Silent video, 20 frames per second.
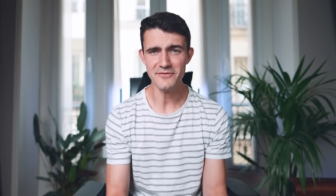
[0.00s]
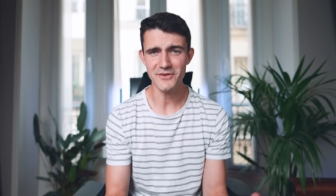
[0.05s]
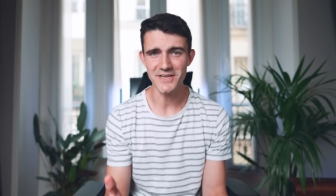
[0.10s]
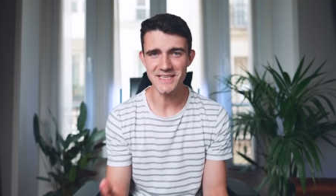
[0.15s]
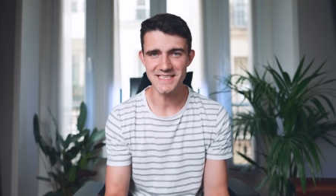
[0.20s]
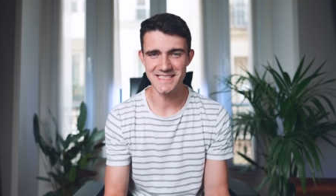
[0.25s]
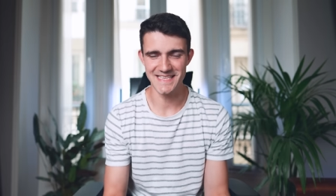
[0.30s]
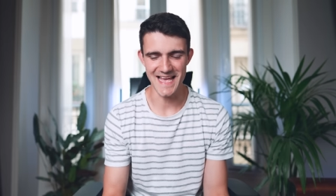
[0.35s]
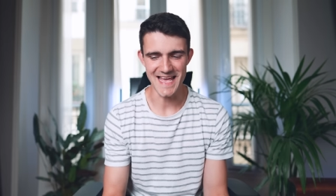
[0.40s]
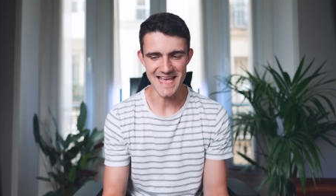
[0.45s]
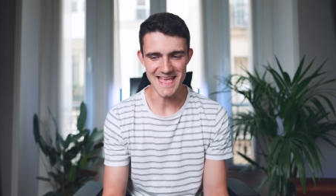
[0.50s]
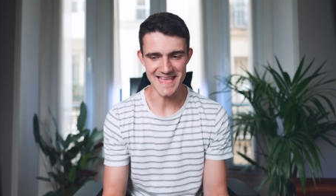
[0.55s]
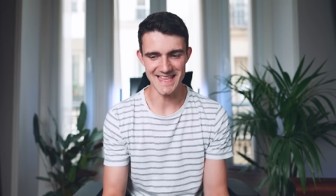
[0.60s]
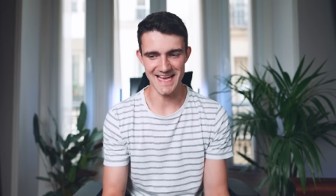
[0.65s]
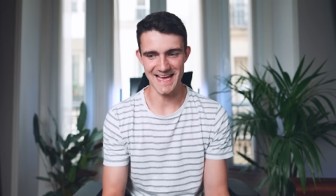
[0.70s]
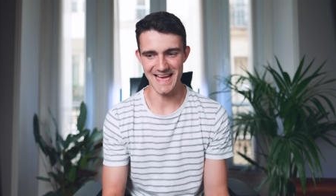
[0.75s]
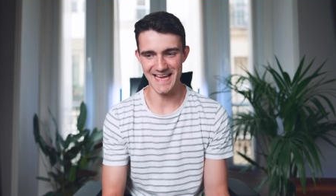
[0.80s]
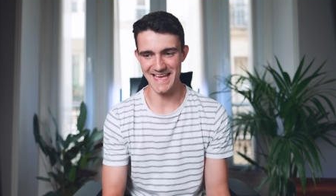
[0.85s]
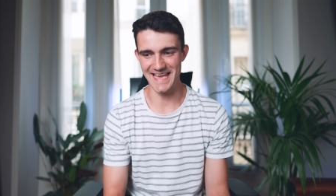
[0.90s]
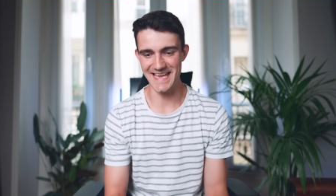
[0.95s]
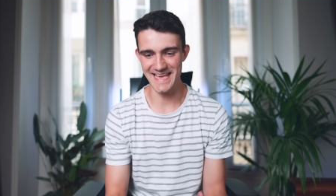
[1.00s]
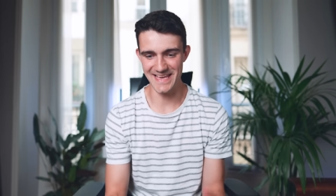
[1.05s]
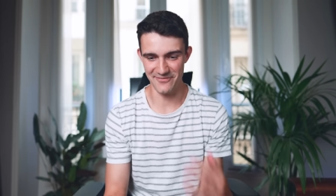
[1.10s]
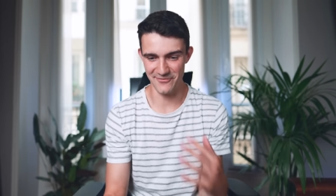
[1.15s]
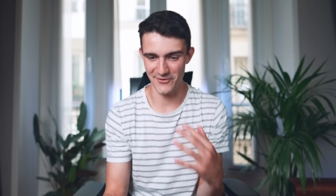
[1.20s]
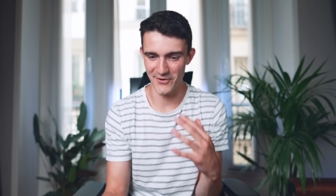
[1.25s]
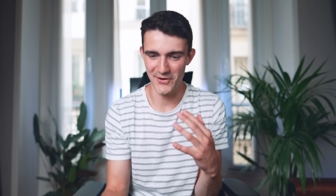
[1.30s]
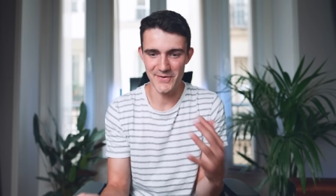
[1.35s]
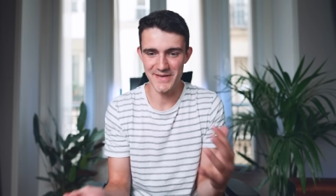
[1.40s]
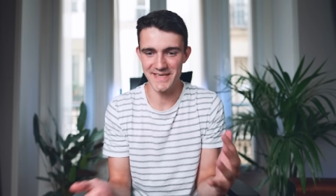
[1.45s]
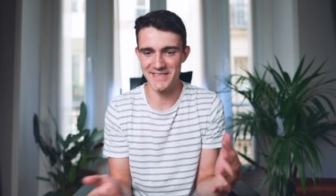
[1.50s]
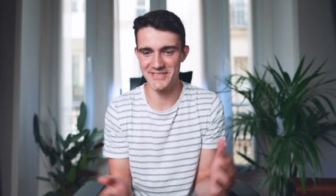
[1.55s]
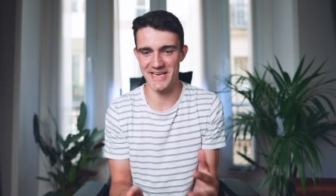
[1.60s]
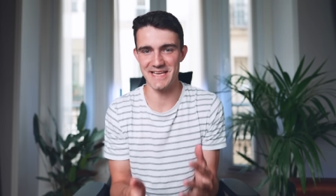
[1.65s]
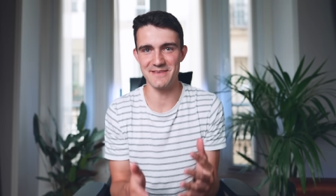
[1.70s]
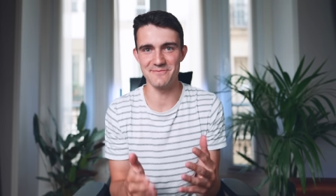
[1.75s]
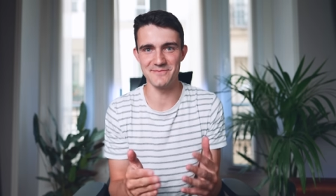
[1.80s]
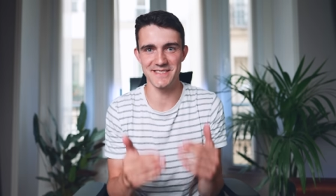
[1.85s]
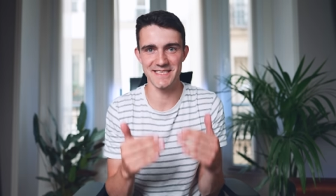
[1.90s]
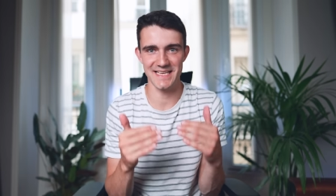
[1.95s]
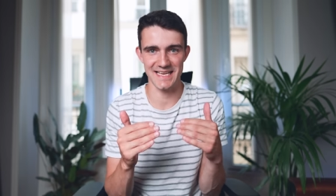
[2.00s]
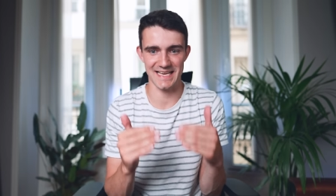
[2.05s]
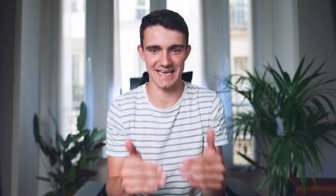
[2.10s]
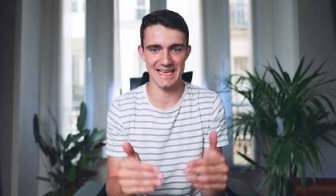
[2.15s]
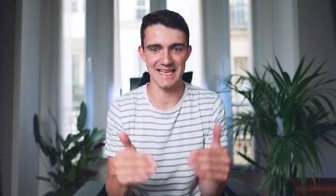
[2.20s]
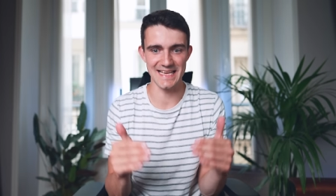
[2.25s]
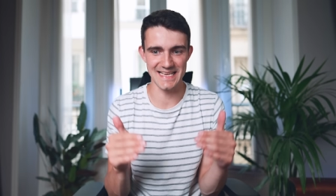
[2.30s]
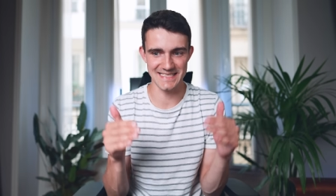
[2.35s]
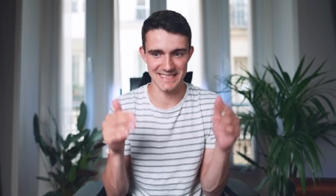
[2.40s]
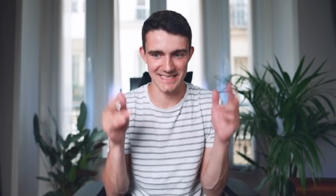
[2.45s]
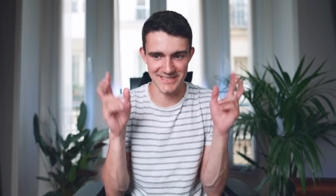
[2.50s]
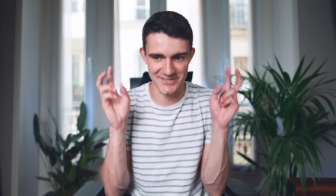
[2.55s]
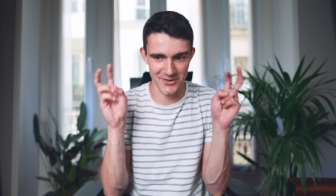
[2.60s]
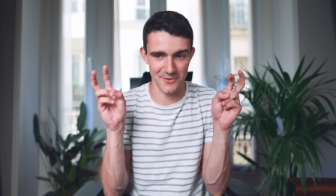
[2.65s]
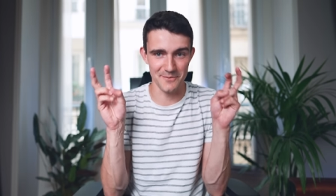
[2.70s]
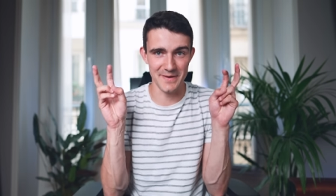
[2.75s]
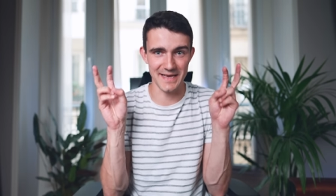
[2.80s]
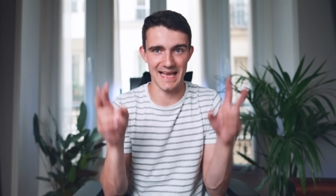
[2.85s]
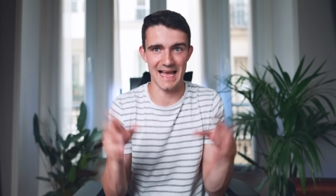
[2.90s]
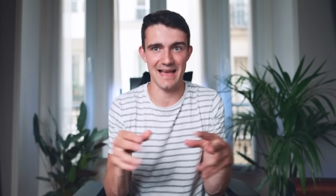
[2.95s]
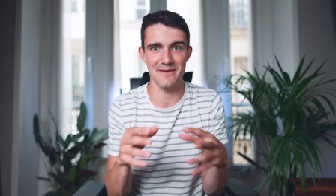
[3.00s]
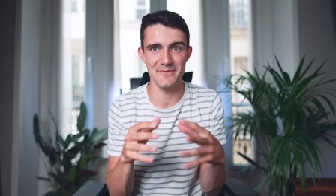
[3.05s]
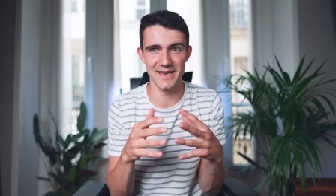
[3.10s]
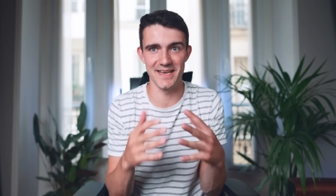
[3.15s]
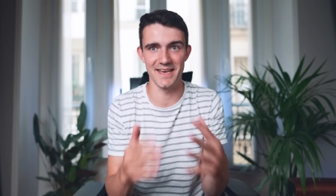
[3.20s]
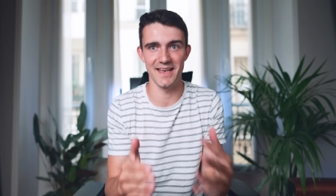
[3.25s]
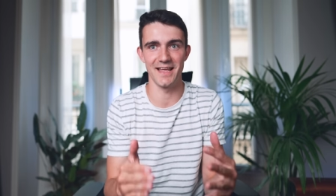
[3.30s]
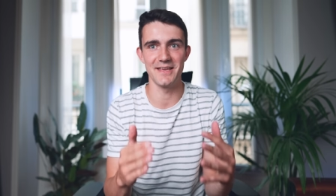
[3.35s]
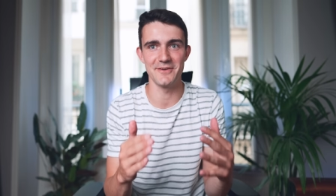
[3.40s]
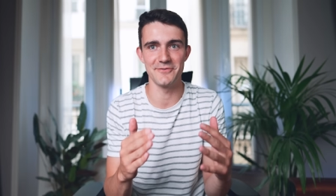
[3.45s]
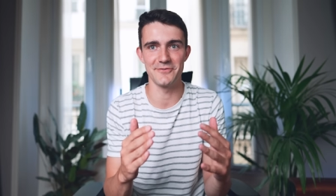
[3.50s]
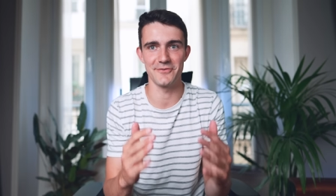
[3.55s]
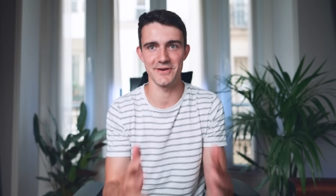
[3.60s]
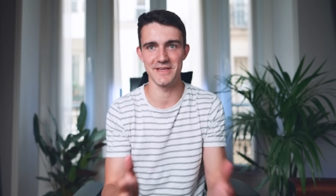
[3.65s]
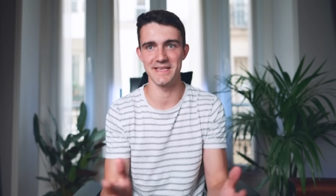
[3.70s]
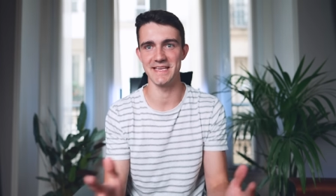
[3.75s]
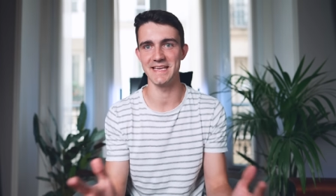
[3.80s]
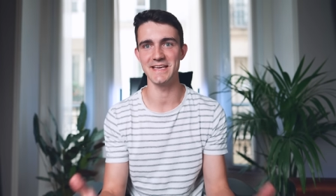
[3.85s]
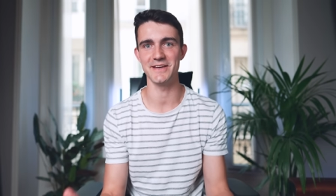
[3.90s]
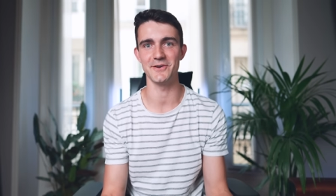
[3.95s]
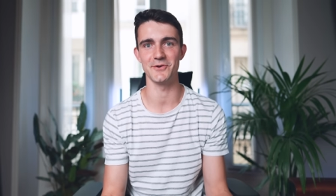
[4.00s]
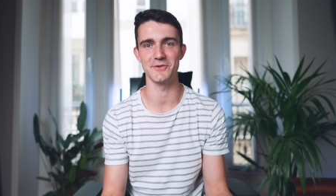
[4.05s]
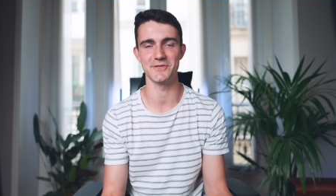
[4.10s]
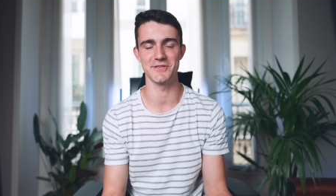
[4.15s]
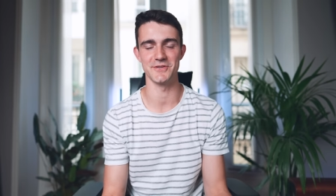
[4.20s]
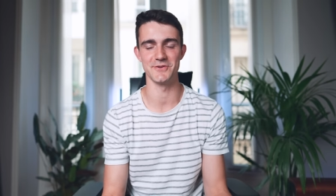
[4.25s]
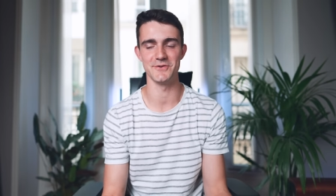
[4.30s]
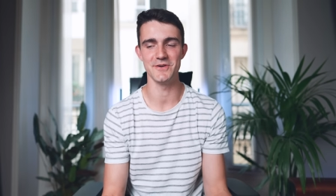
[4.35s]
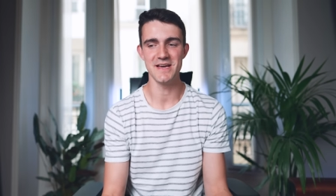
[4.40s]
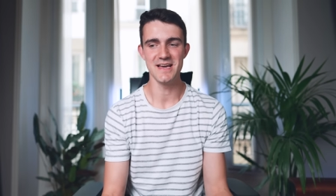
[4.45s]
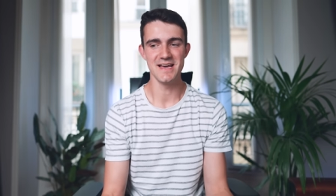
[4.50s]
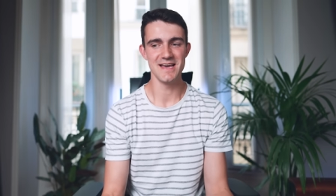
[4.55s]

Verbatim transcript: got to say that following James Clear's Atomic Habit life for a year or two,